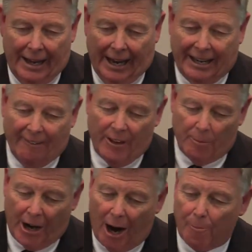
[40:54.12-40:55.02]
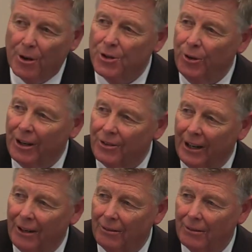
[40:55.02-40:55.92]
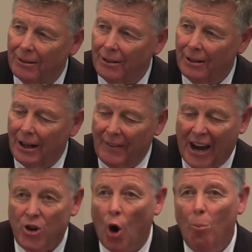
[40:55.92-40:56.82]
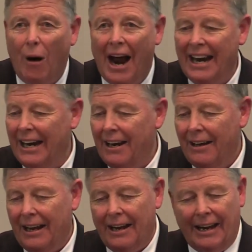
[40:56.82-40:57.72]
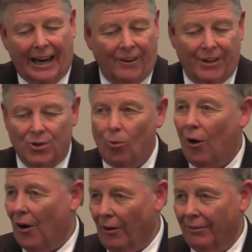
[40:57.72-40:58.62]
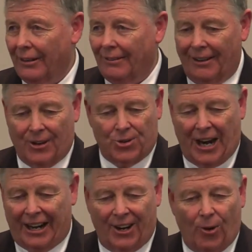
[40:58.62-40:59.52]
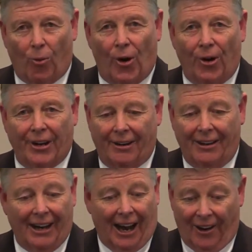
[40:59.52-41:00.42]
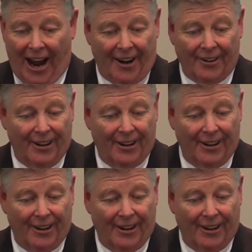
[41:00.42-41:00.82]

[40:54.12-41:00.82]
and give them an opportunity that nobody in this world, the secular world, and a lot